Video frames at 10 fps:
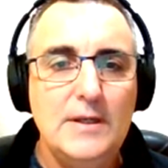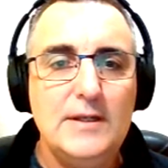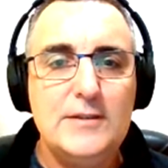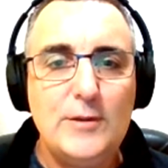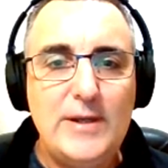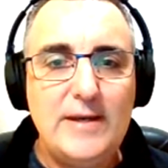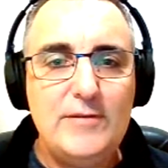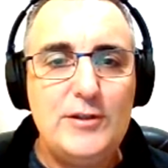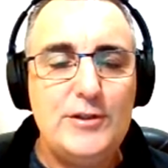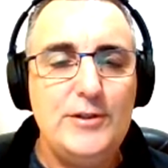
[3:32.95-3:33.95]
So we have
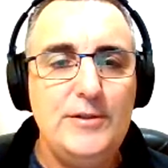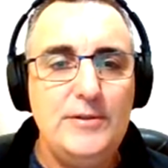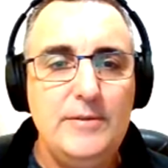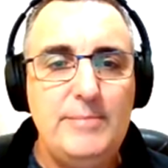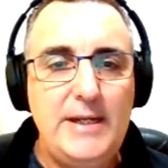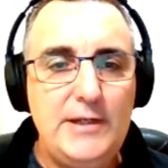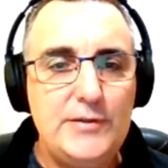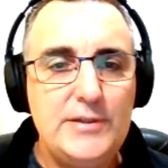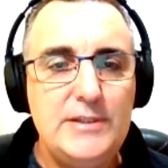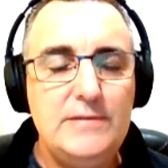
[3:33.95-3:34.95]
the two
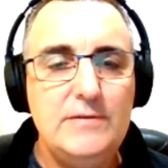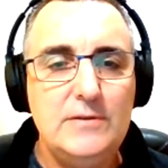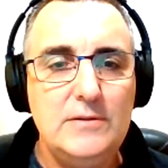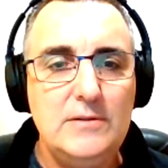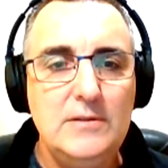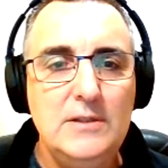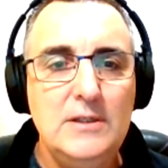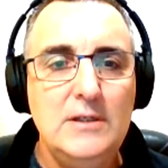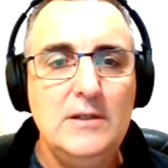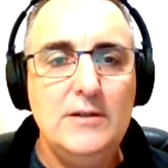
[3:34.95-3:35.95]
boundaries for
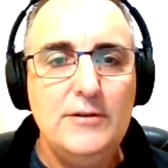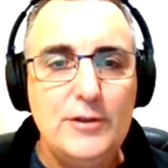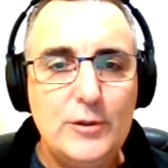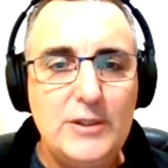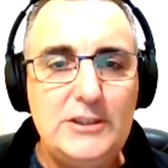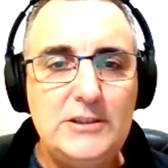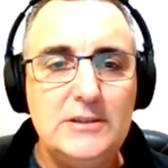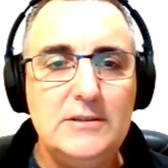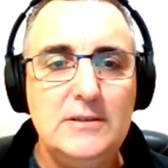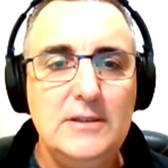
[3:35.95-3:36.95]
the
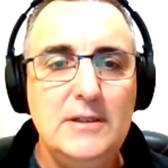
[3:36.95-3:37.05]
question.